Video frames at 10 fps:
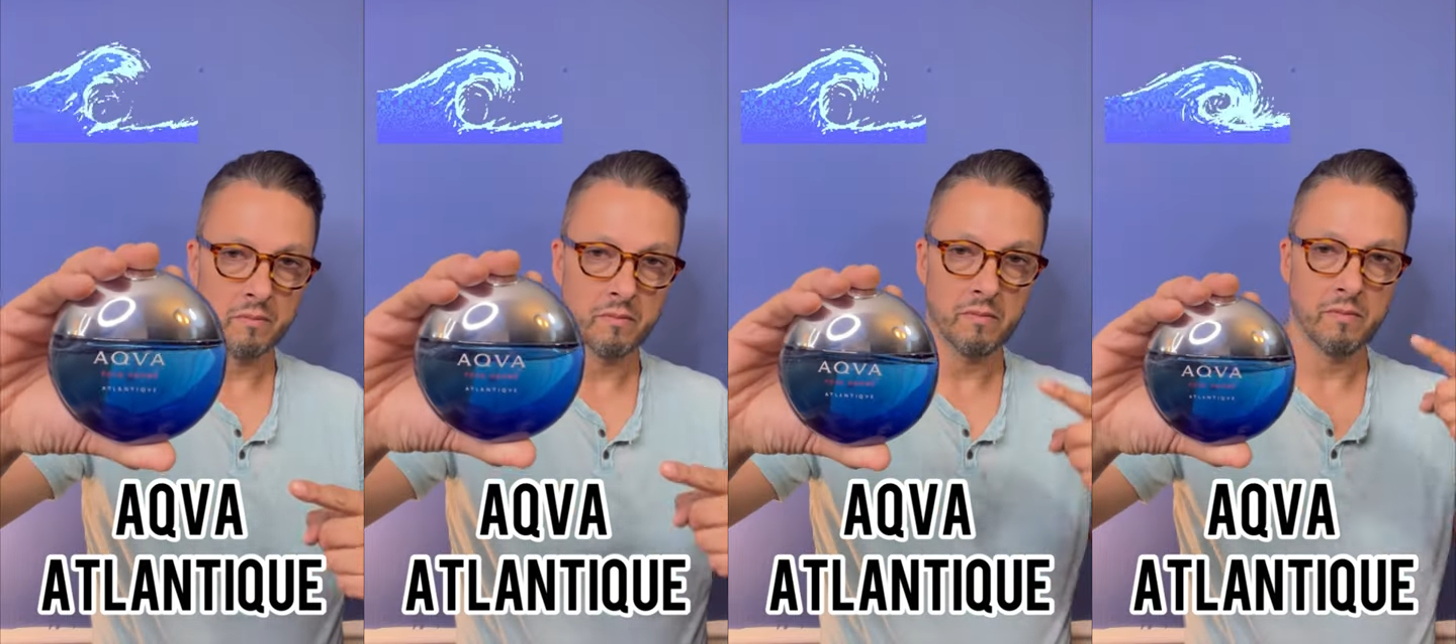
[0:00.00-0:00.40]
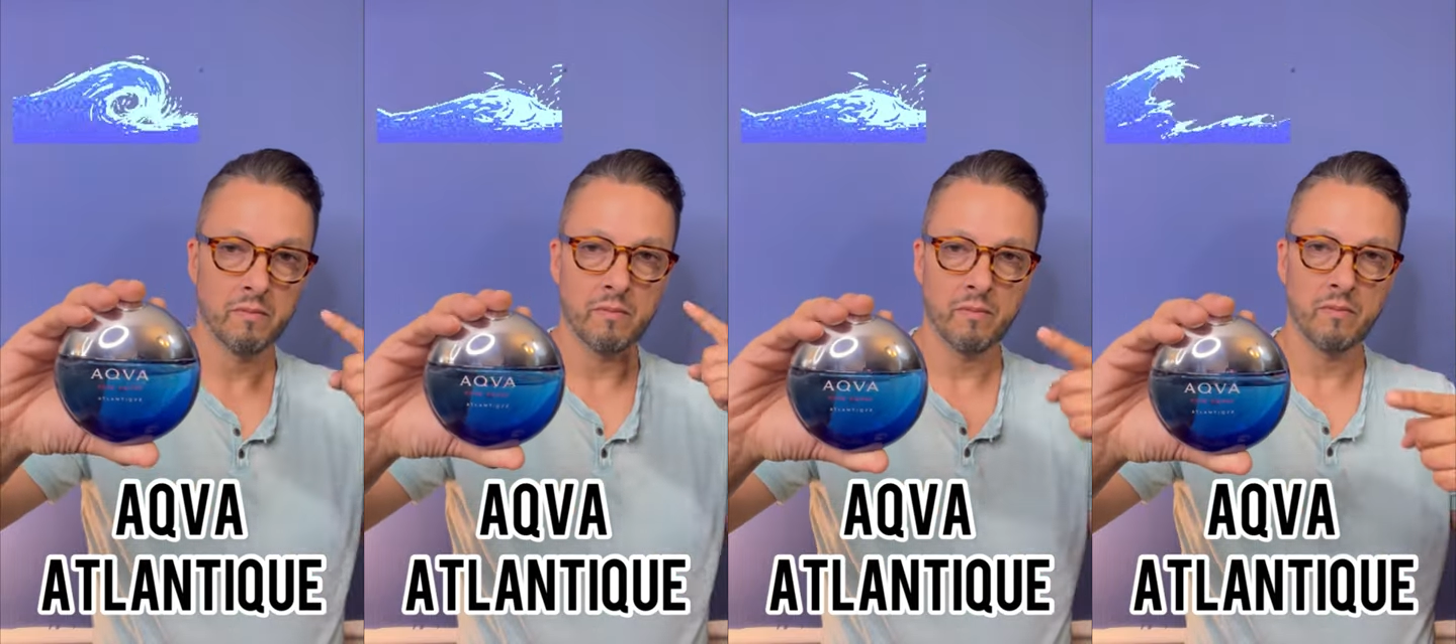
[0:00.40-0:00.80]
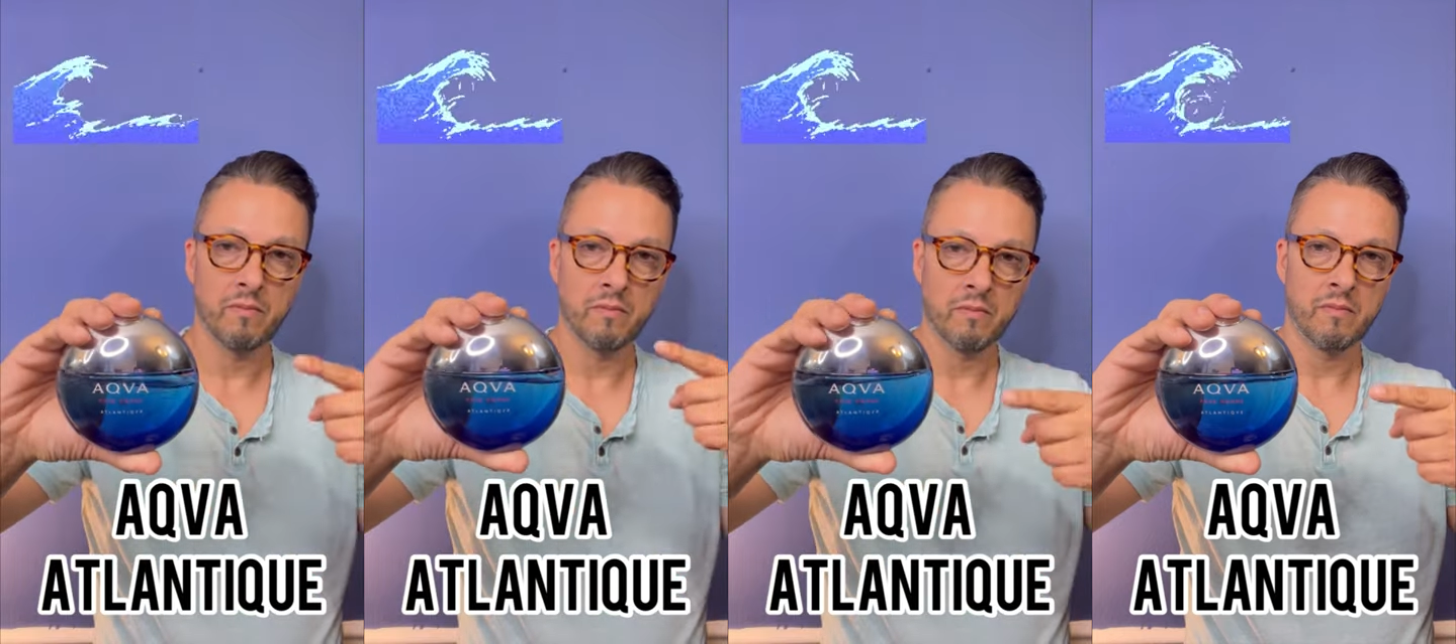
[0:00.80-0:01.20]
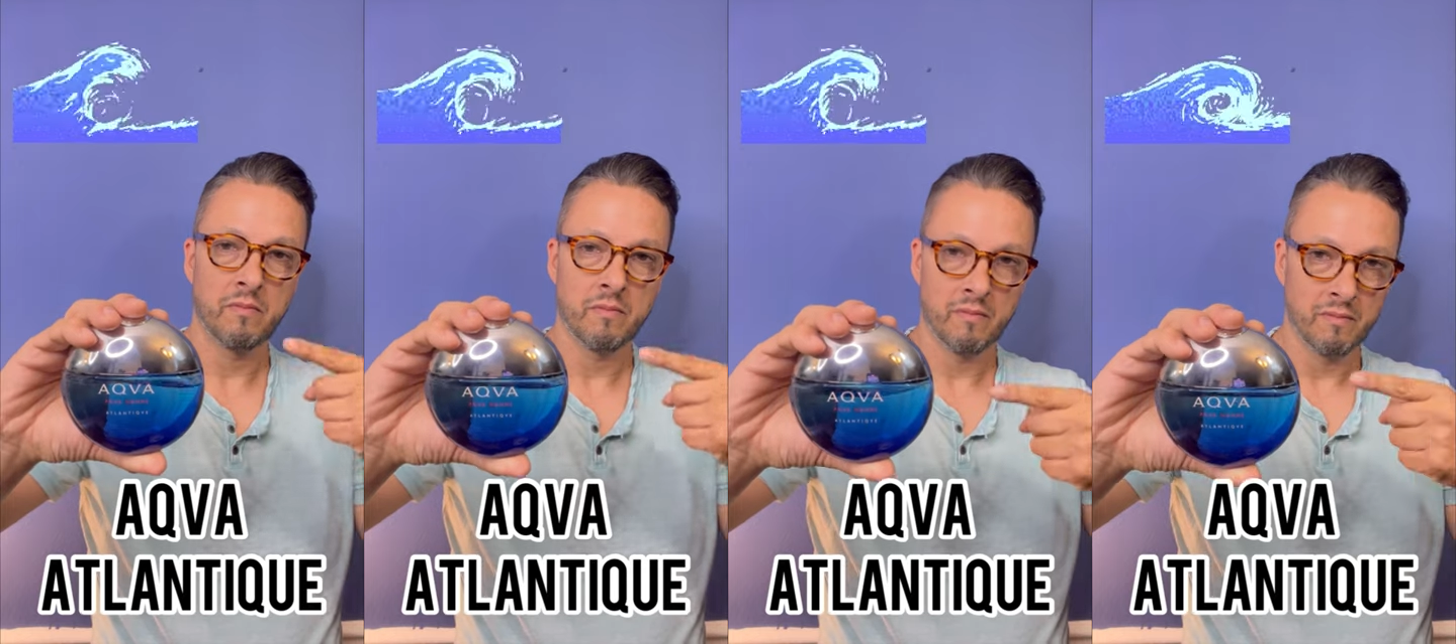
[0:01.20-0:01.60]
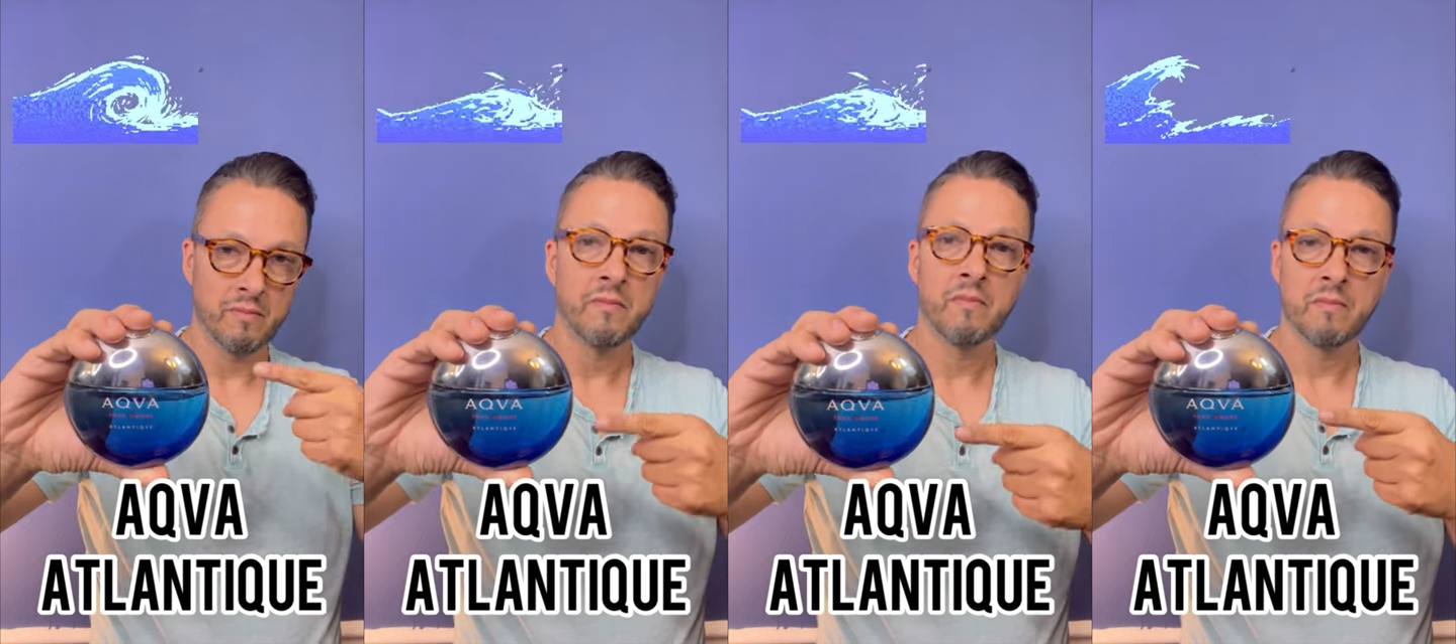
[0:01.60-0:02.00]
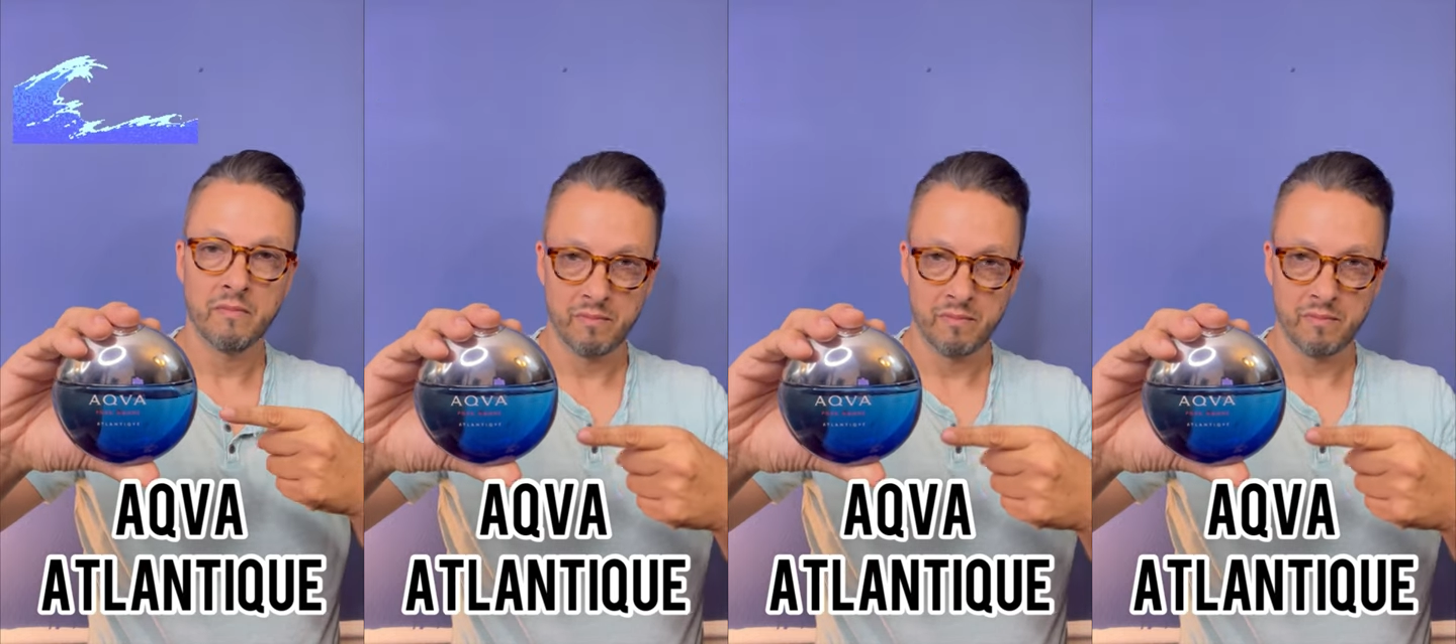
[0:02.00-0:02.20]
by the strength of the Atlantic Ocean.